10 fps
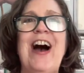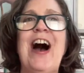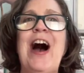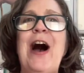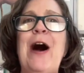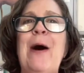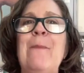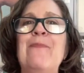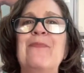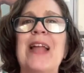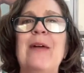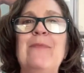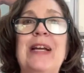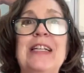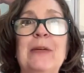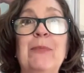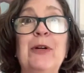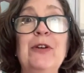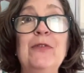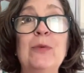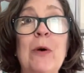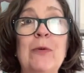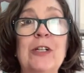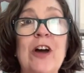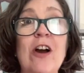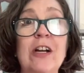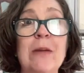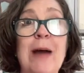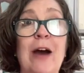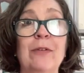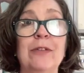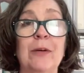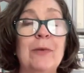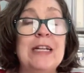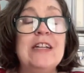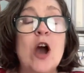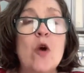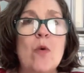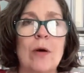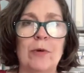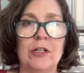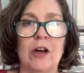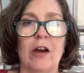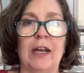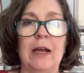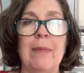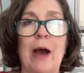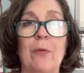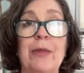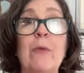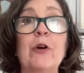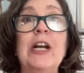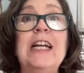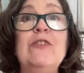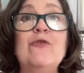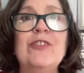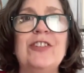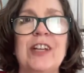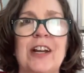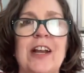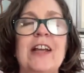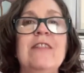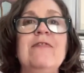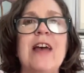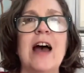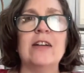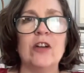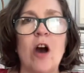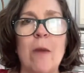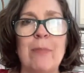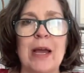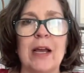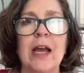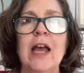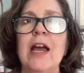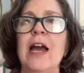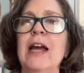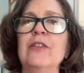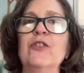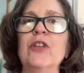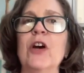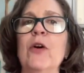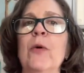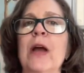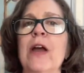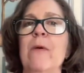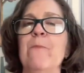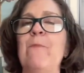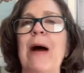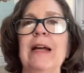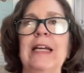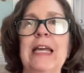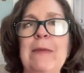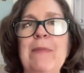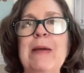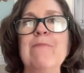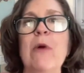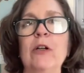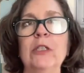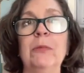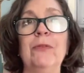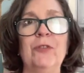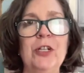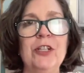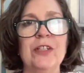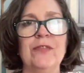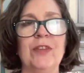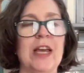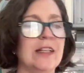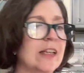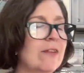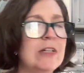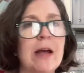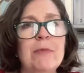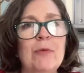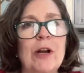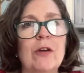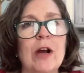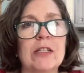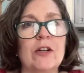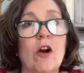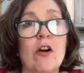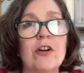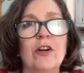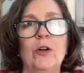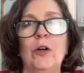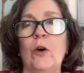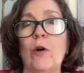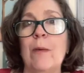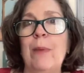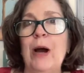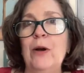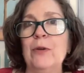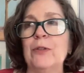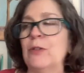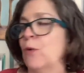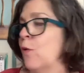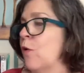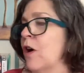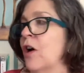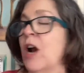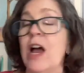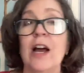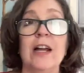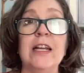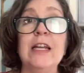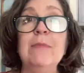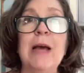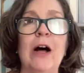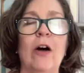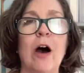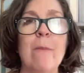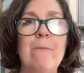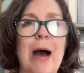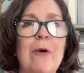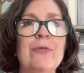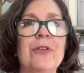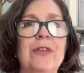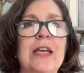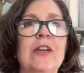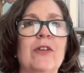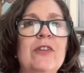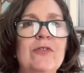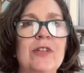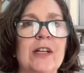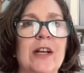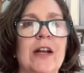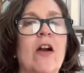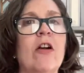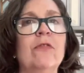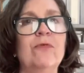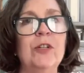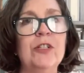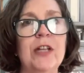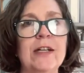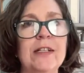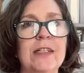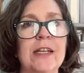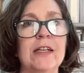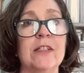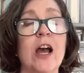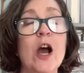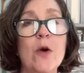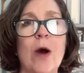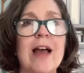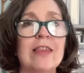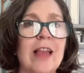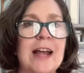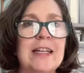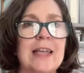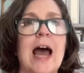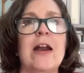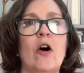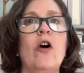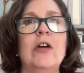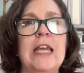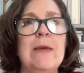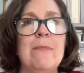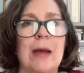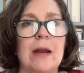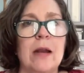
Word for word: um, because it proves what we're talking about, that we know what we're talking about, that we're interested in that topic. And so by keeping multiple versions of things every time you run across an article or a post or an email about the thing you're interested in our first tendency is oh i like that i'll keep it